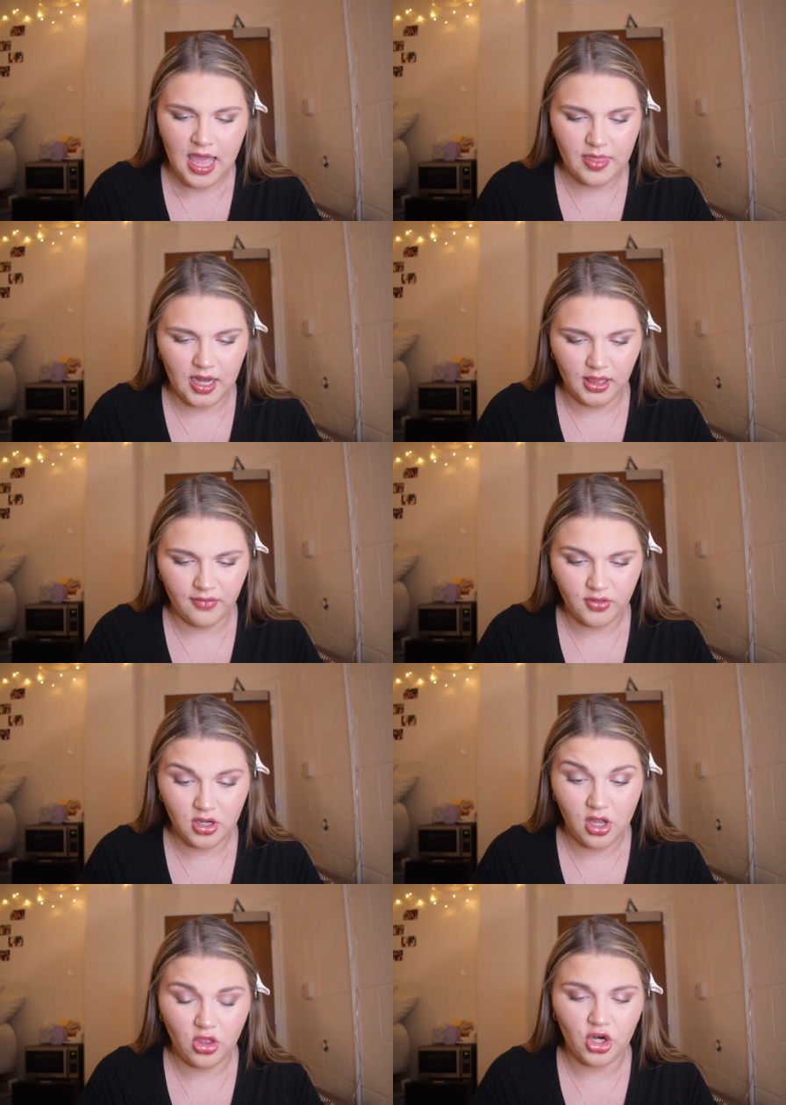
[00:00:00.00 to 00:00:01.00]
And then I love the
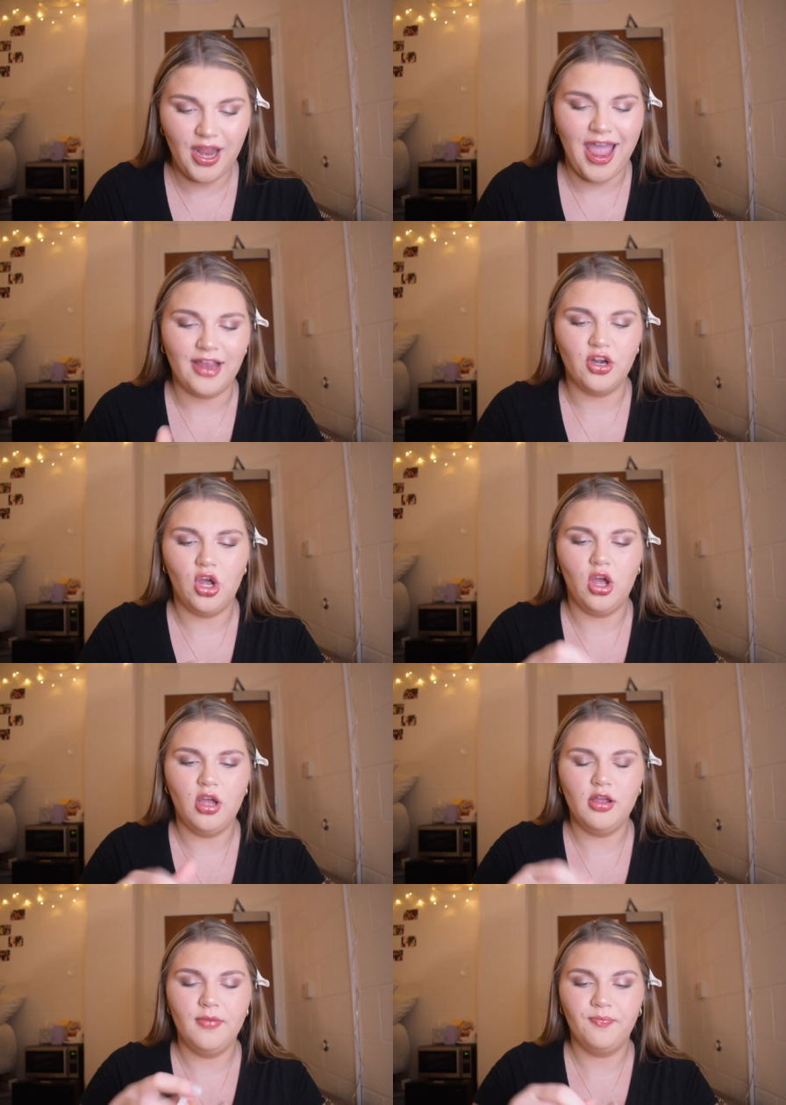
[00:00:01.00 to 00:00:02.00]
color
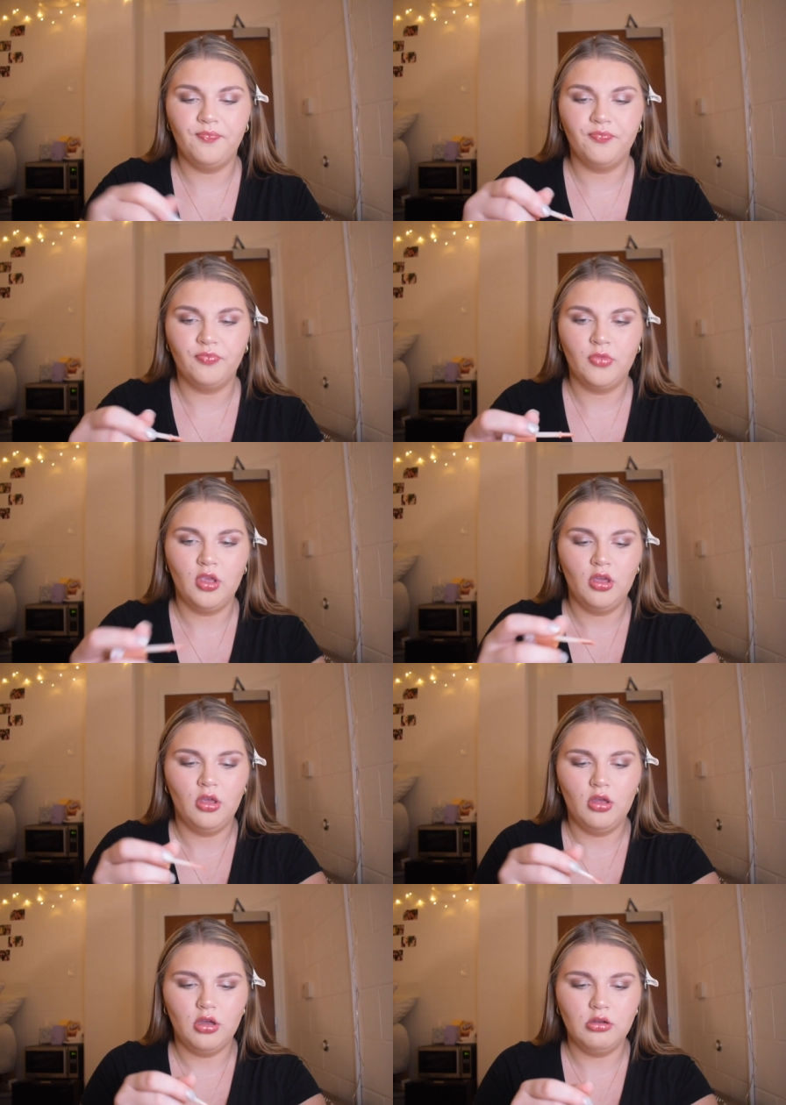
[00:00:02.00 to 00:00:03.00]
eggnog.
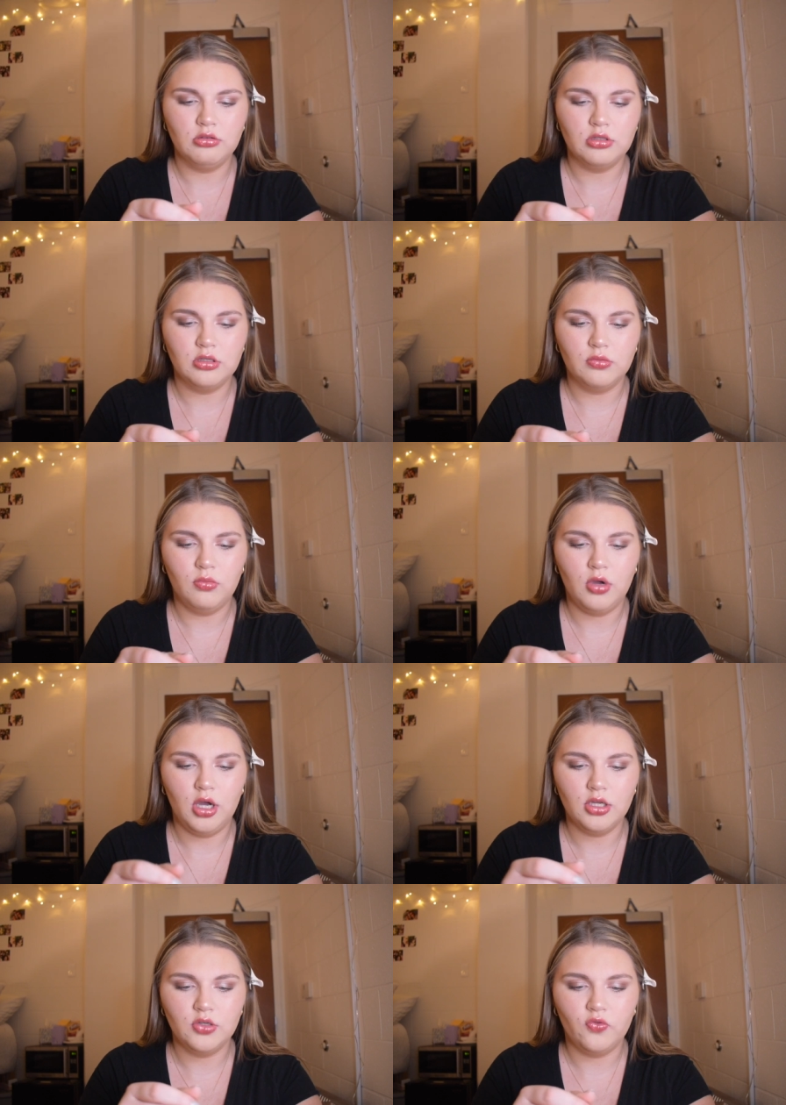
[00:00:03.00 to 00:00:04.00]
Oh,
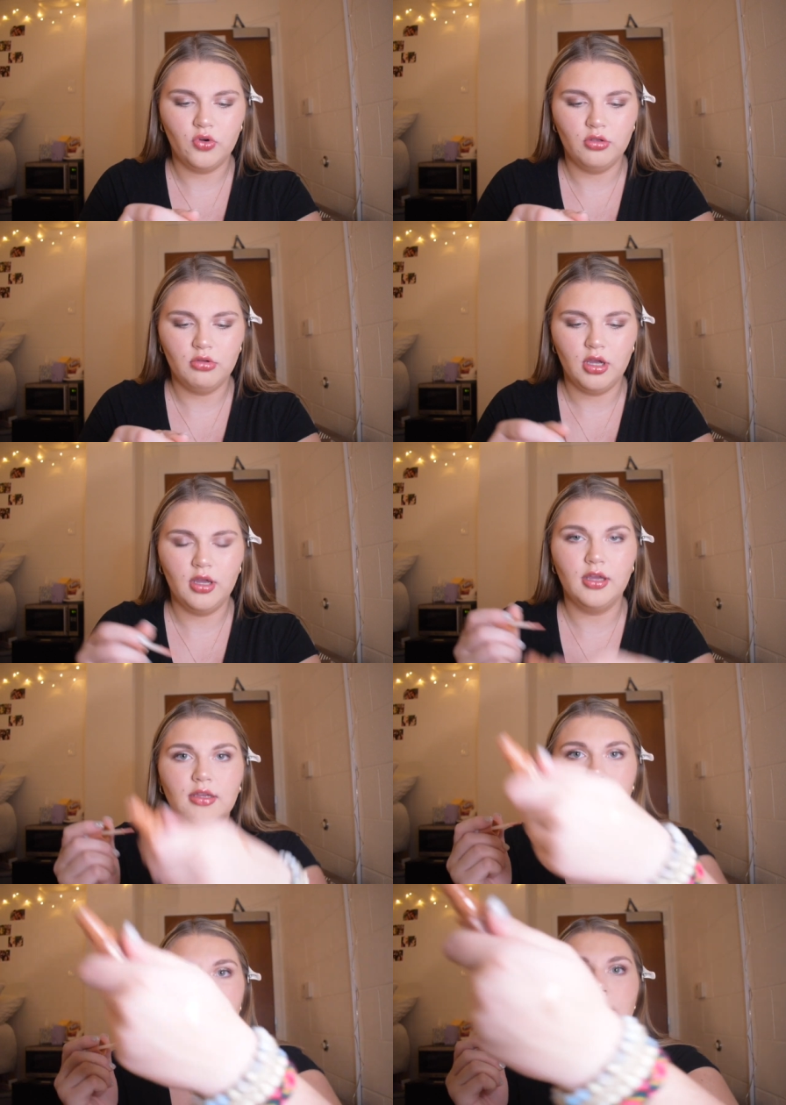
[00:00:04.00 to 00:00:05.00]
swatch for you
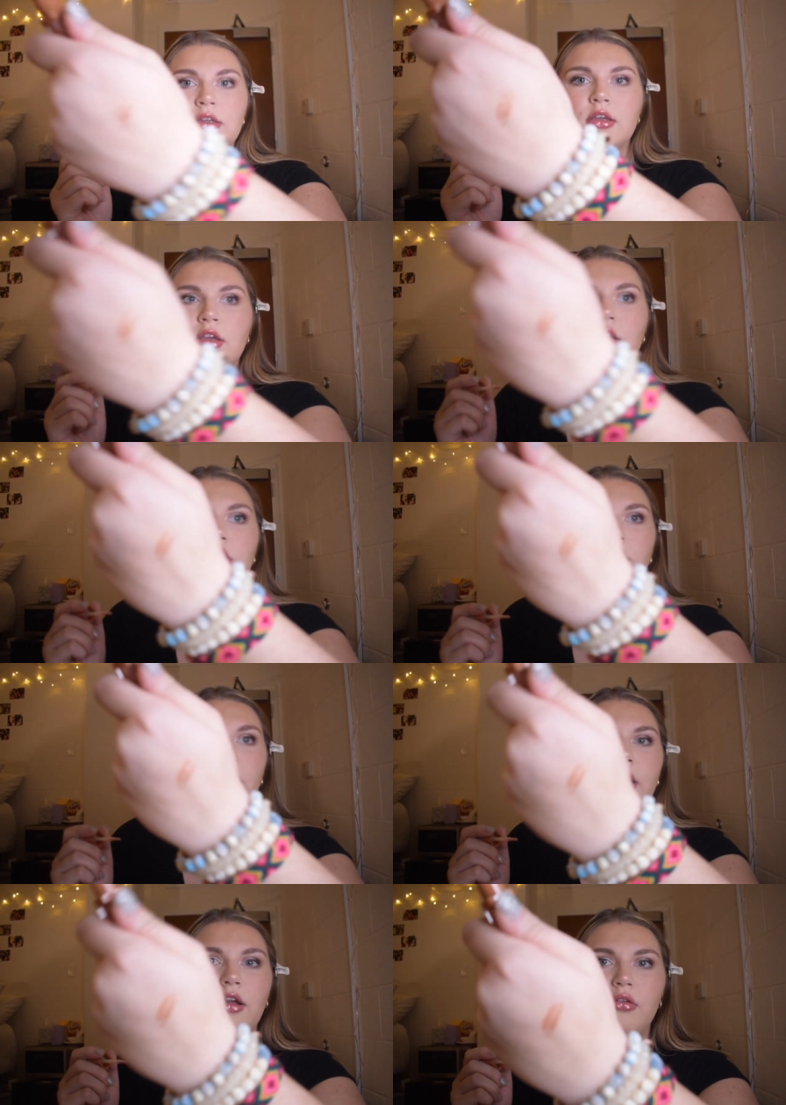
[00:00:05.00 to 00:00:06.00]
guys.
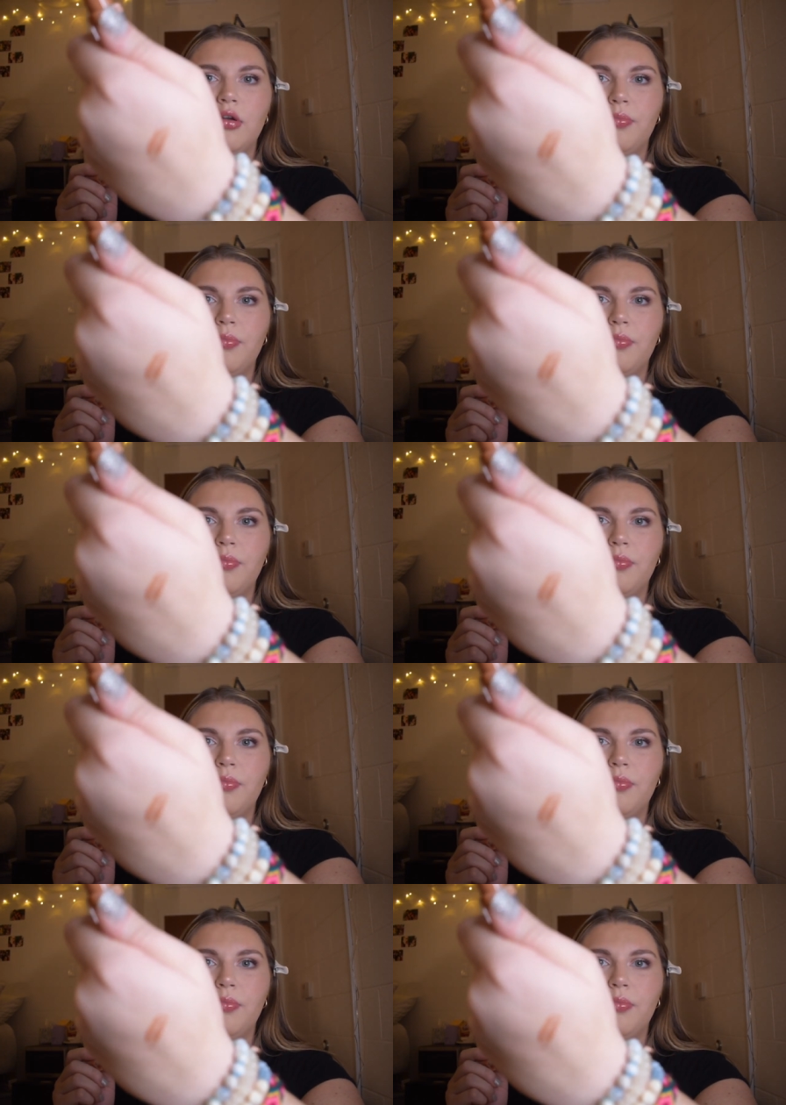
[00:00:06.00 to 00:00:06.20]
Look at how